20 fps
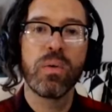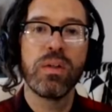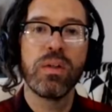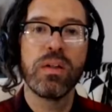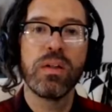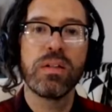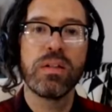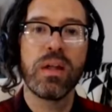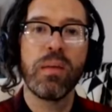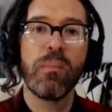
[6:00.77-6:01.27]

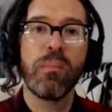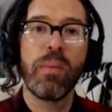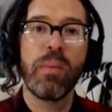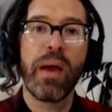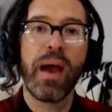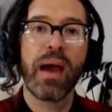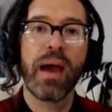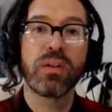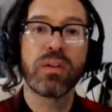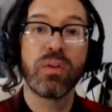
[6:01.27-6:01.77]
this
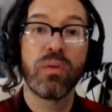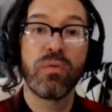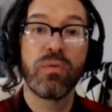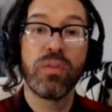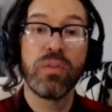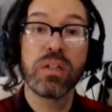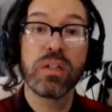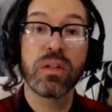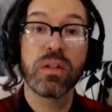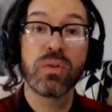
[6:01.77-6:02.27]
impacts your
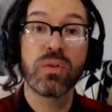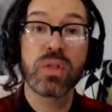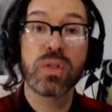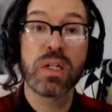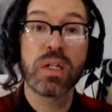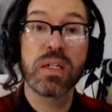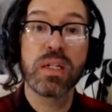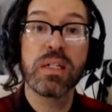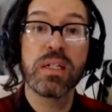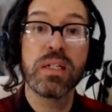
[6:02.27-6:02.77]
physical
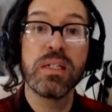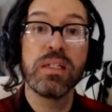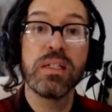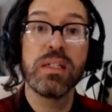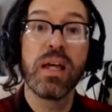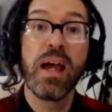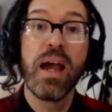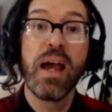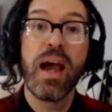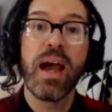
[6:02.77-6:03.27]
senses,
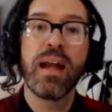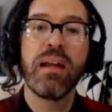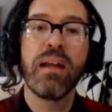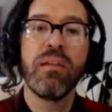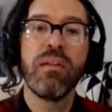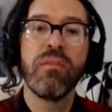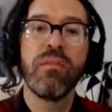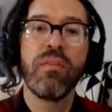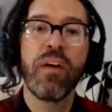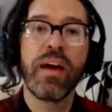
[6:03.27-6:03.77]
and
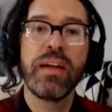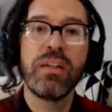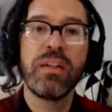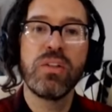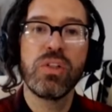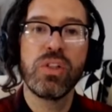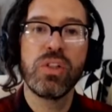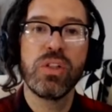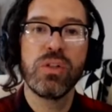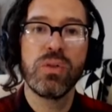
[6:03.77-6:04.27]

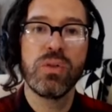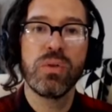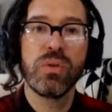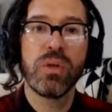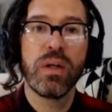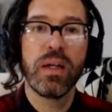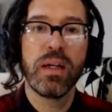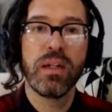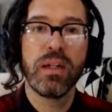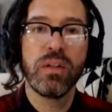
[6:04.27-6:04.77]
invites you
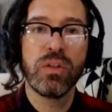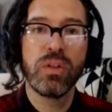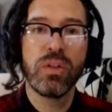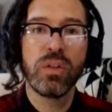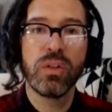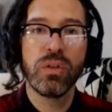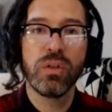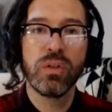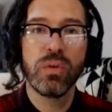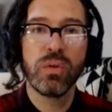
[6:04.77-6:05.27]

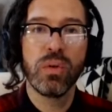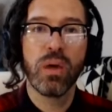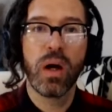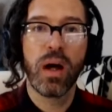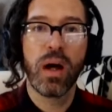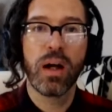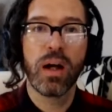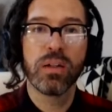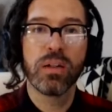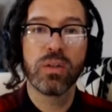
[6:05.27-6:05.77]
into
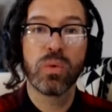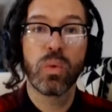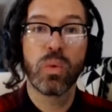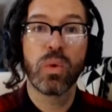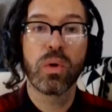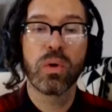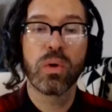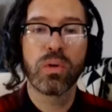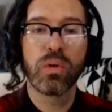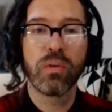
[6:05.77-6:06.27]
this
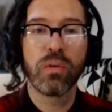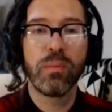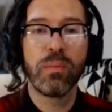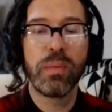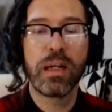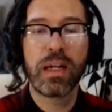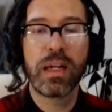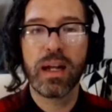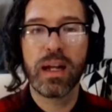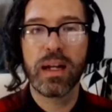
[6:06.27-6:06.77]
world of
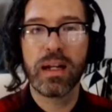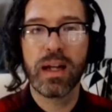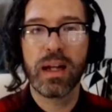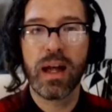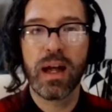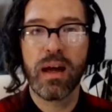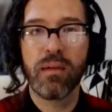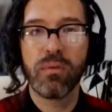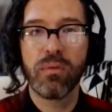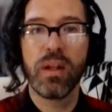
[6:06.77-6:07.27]
beginning to
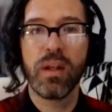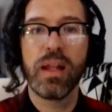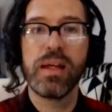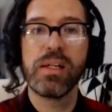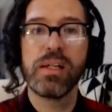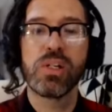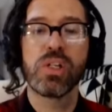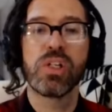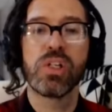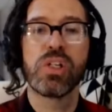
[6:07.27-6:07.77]
have
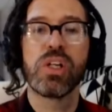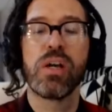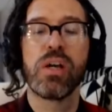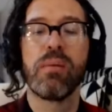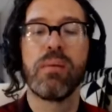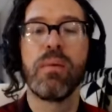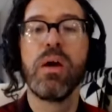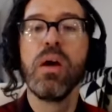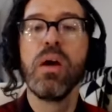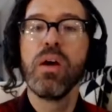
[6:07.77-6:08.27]

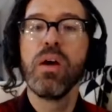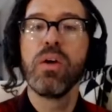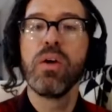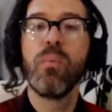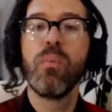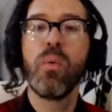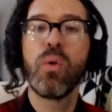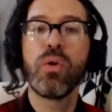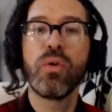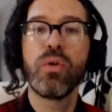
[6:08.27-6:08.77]
relationship
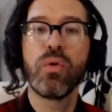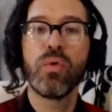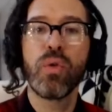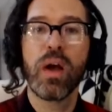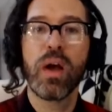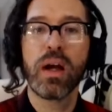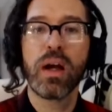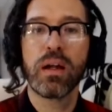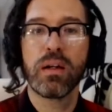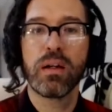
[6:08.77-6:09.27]
more
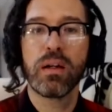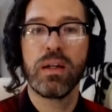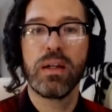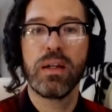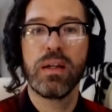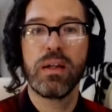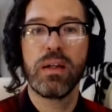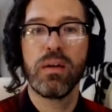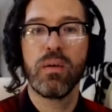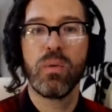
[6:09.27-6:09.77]

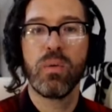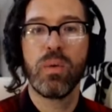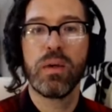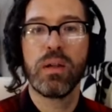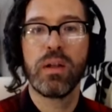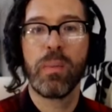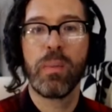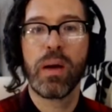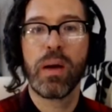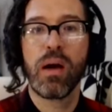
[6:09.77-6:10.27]
directly with
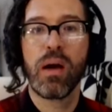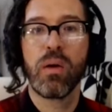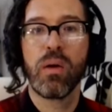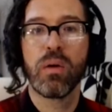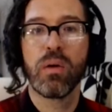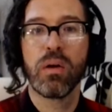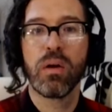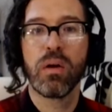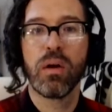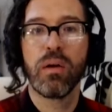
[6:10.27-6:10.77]
the
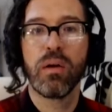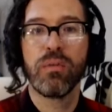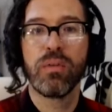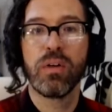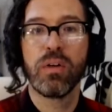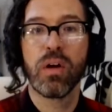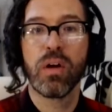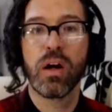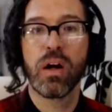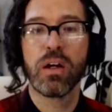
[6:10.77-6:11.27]
power of the
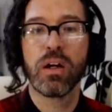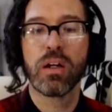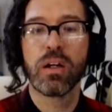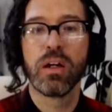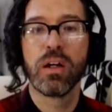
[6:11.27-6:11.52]
dark.